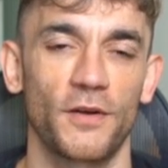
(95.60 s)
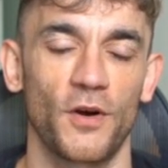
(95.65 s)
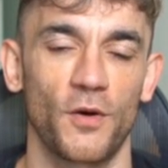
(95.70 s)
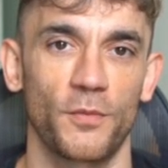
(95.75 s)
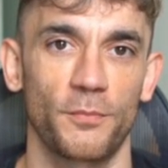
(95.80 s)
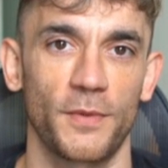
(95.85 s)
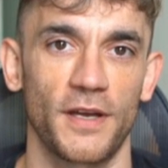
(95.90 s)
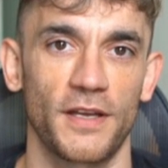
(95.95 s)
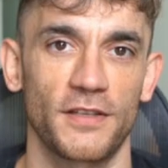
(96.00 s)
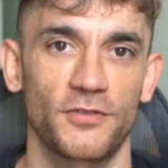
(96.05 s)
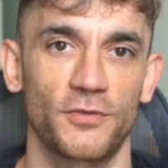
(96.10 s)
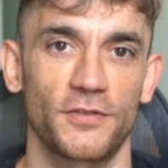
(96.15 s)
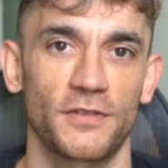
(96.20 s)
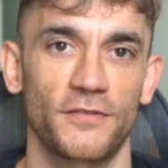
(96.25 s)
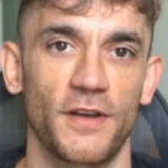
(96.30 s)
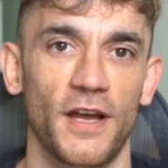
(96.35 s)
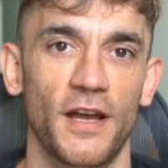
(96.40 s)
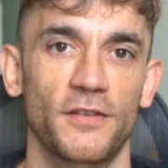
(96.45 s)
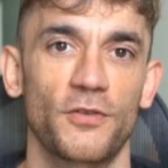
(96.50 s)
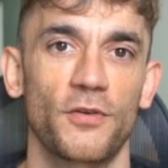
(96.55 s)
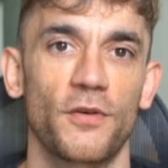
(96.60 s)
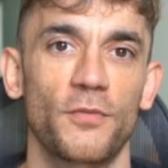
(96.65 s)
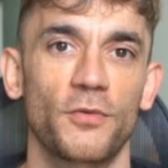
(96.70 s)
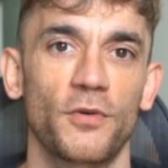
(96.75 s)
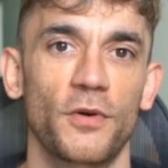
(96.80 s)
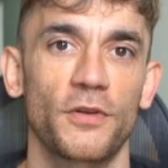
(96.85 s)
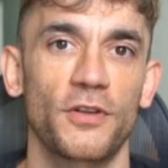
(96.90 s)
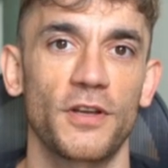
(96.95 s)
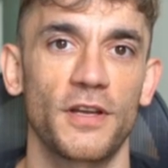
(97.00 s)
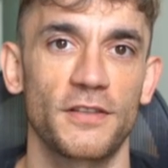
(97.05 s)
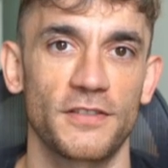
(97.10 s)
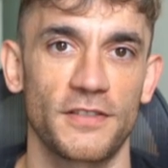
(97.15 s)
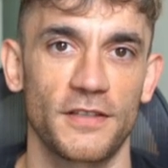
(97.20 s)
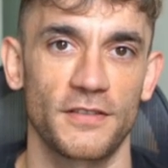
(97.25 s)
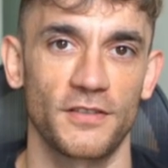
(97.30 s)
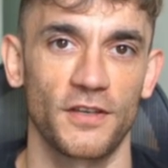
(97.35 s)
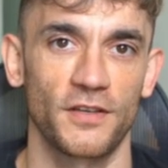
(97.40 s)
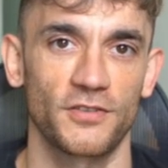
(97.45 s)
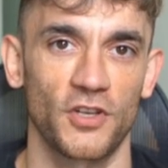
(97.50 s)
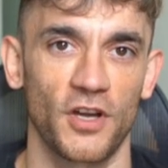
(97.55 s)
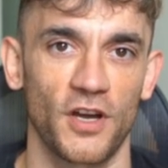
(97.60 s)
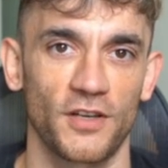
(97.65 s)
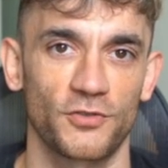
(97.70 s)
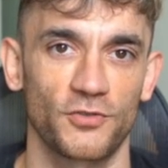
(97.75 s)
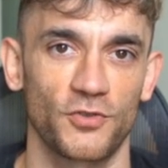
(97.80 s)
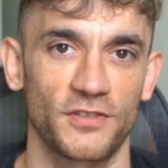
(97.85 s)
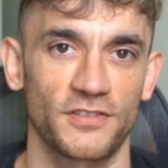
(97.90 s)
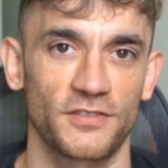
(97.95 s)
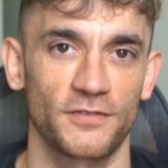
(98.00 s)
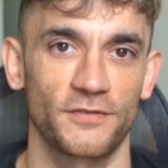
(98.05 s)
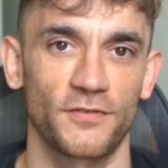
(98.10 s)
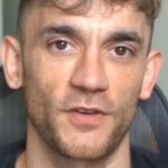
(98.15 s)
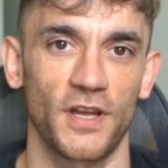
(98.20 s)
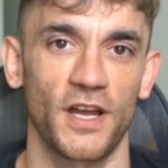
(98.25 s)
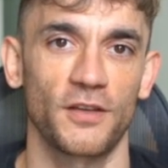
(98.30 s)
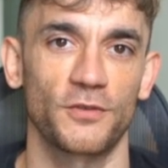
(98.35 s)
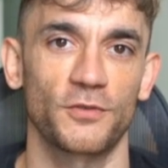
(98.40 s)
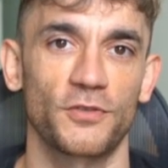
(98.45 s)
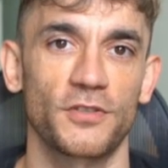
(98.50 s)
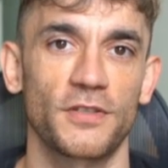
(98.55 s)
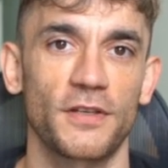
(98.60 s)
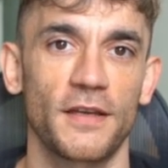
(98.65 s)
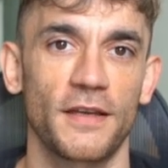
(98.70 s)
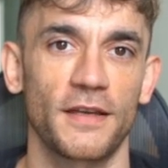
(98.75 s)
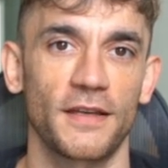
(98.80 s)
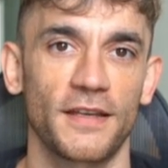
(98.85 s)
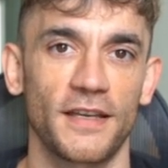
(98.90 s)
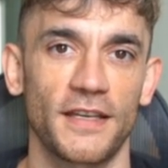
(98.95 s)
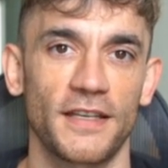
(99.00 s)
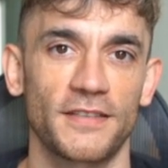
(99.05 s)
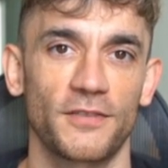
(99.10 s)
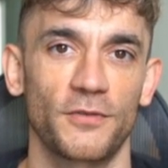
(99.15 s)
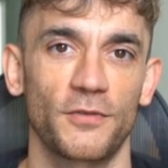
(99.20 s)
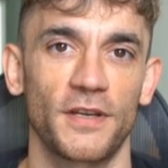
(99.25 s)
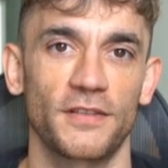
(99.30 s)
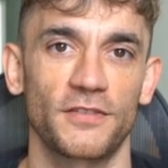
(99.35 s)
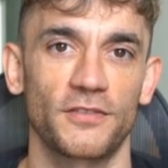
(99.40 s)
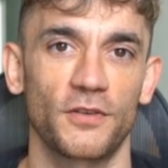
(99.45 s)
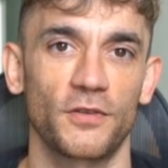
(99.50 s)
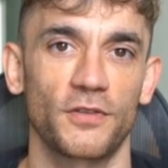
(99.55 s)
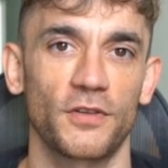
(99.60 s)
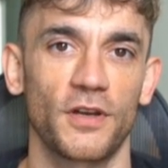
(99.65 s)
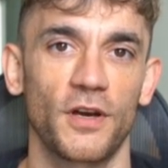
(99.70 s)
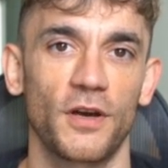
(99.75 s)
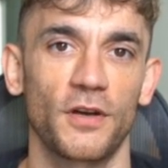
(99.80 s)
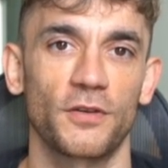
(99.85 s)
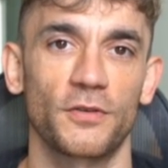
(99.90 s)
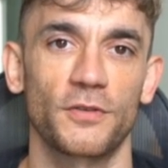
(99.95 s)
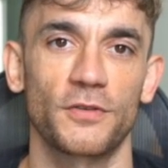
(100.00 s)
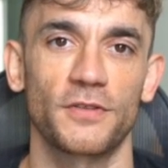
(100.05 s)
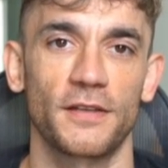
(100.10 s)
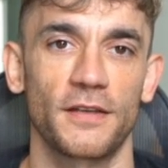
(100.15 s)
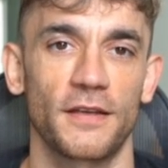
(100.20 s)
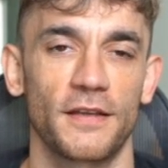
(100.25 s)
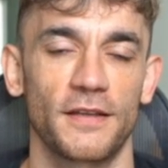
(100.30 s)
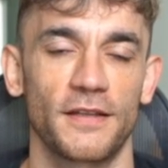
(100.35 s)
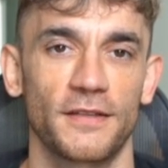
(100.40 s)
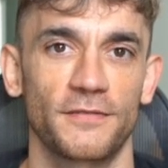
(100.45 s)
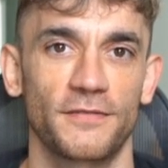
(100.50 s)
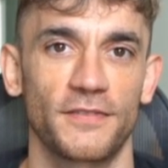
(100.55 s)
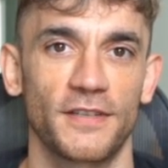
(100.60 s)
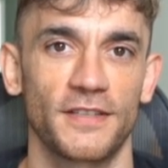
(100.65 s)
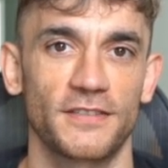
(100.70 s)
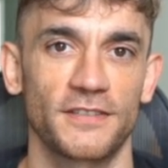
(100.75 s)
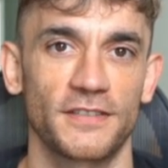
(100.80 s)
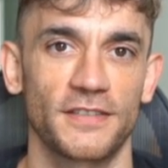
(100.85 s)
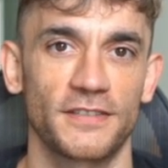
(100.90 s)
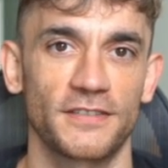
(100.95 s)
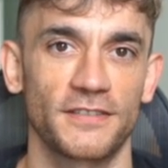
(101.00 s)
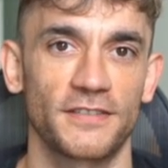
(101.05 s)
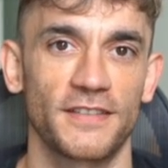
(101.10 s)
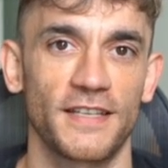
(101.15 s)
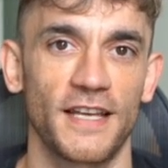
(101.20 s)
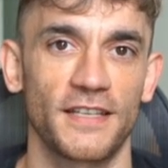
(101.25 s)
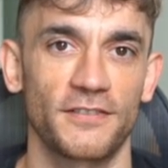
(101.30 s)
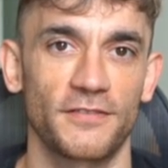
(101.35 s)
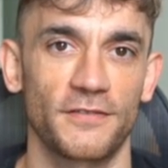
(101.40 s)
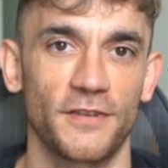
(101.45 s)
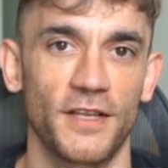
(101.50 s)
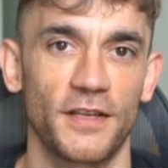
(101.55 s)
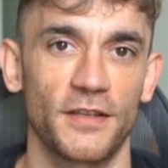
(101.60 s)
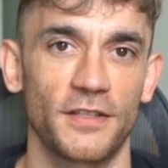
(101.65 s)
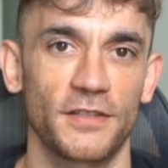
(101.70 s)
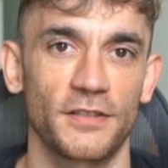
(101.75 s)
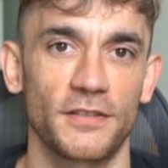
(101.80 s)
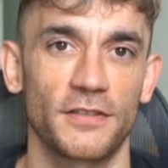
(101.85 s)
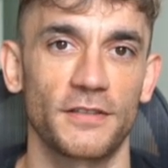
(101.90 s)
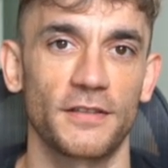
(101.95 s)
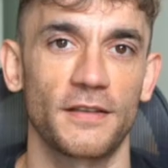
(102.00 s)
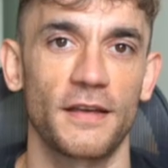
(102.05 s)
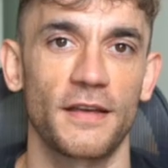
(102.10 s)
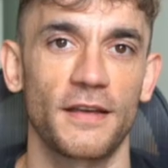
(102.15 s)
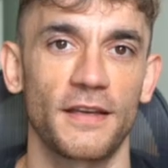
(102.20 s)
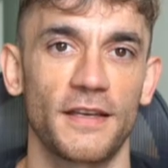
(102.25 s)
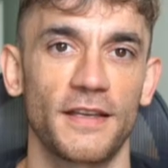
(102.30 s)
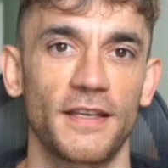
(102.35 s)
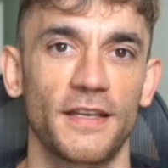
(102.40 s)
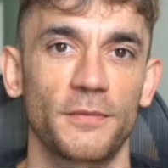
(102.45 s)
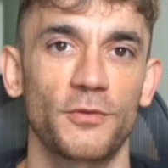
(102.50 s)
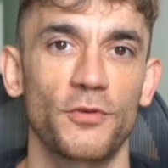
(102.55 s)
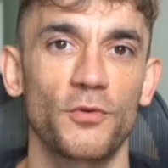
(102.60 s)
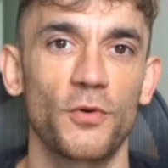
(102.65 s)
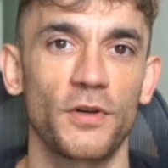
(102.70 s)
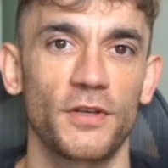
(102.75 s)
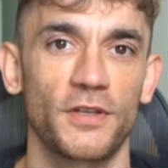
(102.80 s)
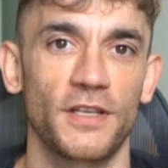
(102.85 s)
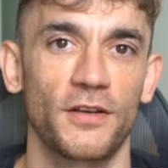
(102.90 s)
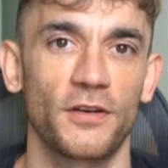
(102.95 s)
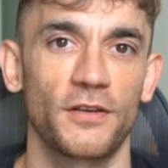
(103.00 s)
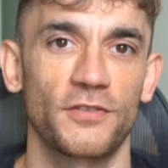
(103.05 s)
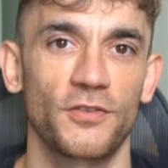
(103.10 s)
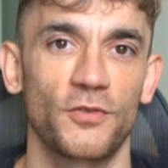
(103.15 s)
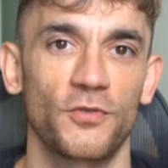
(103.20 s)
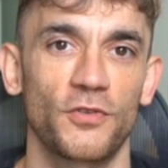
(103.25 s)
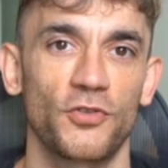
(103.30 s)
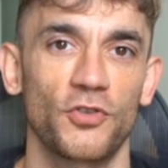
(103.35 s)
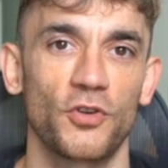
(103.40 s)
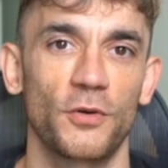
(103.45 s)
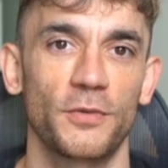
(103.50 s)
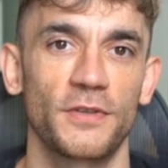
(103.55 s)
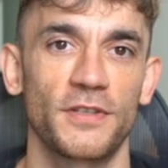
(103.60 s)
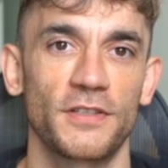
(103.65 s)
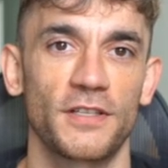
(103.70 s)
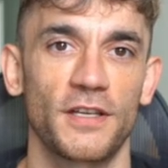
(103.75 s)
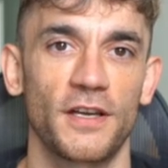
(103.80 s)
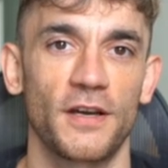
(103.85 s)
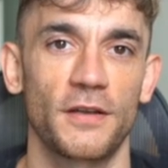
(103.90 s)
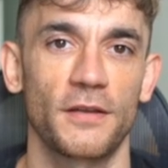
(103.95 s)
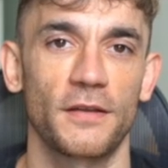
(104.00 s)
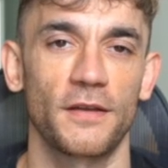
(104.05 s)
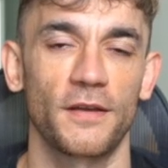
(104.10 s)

complex refactoring projects that touch hundreds of files. It iterates on code, it fixes test failures, it keeps working until the job is done.